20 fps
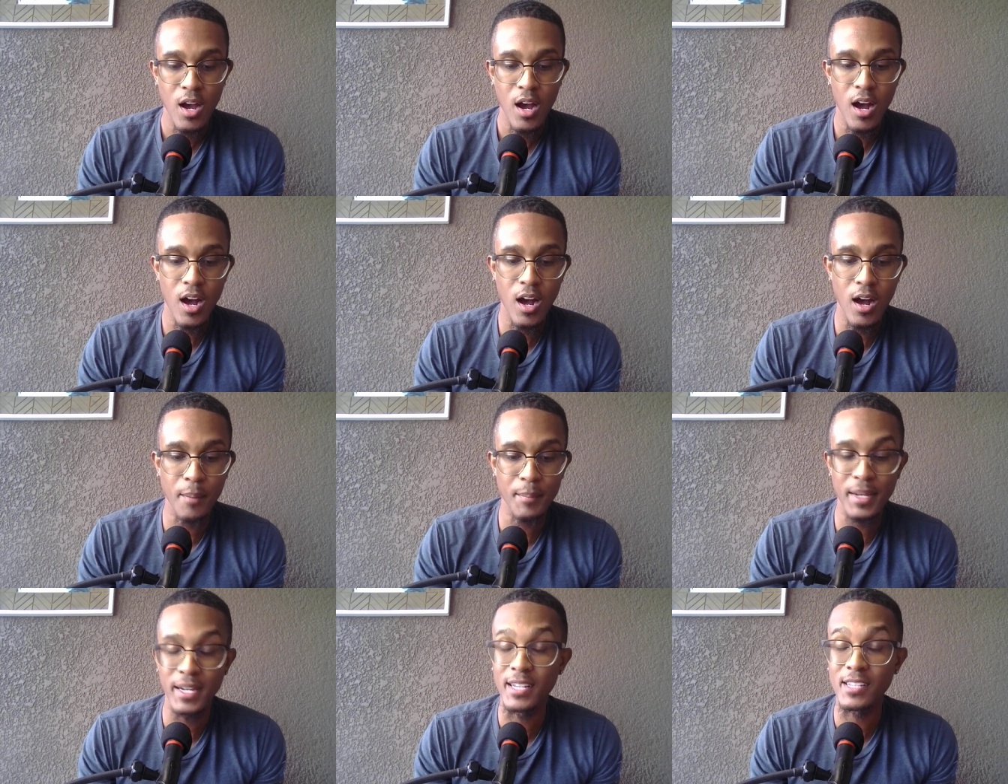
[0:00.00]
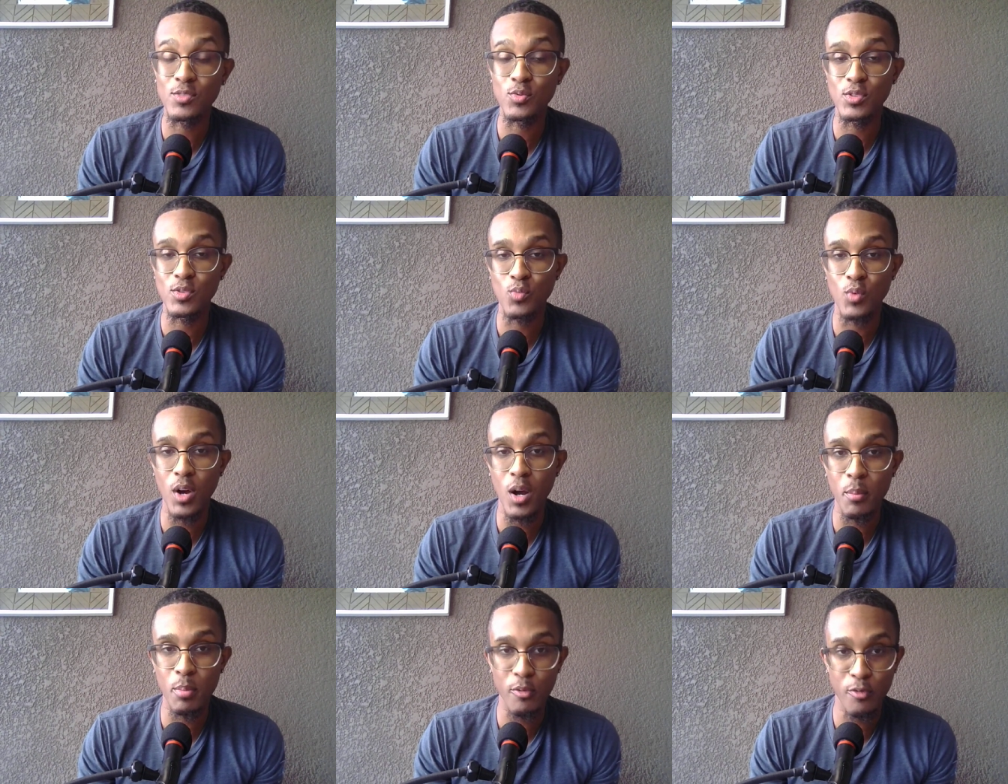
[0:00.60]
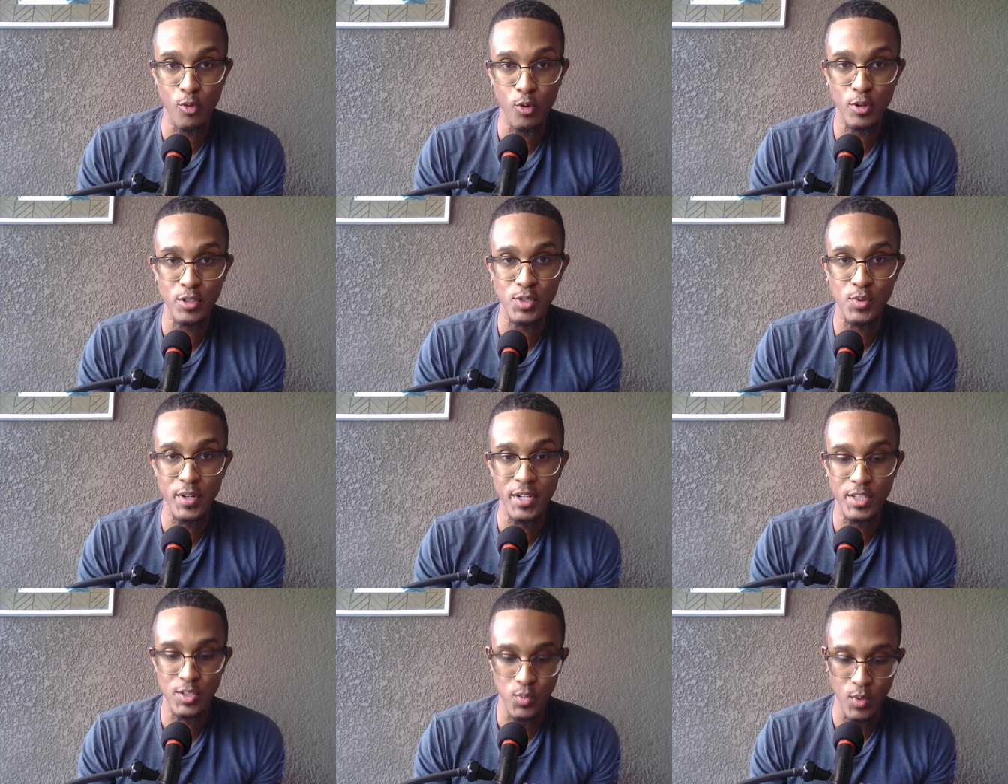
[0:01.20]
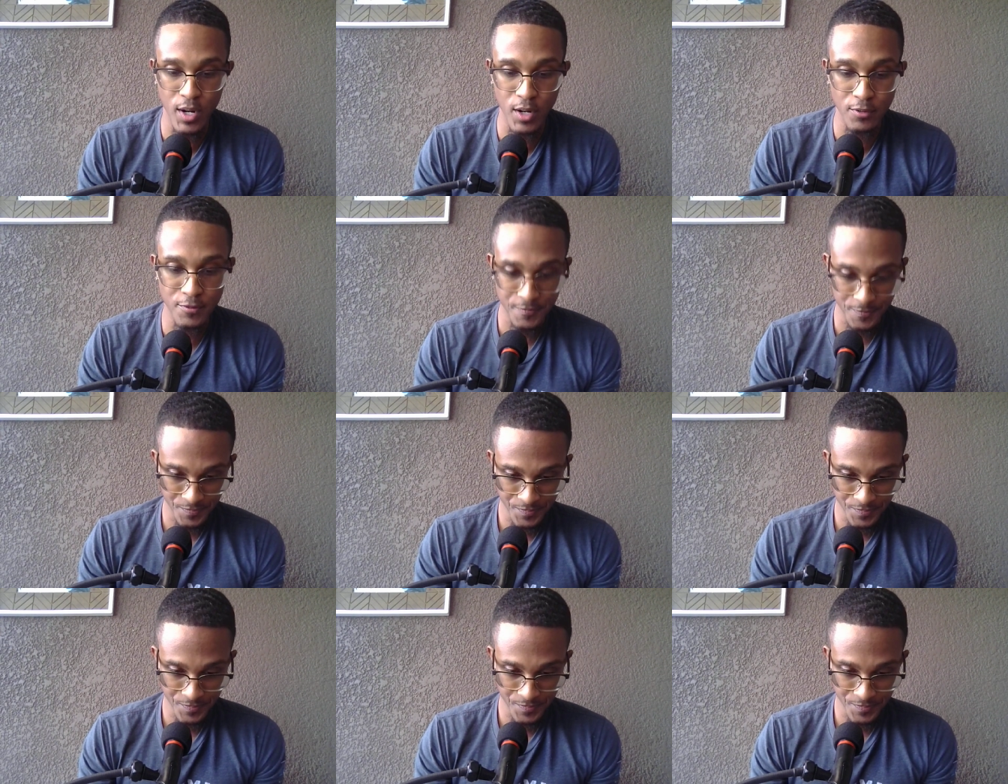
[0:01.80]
Um, and this was well before 2012.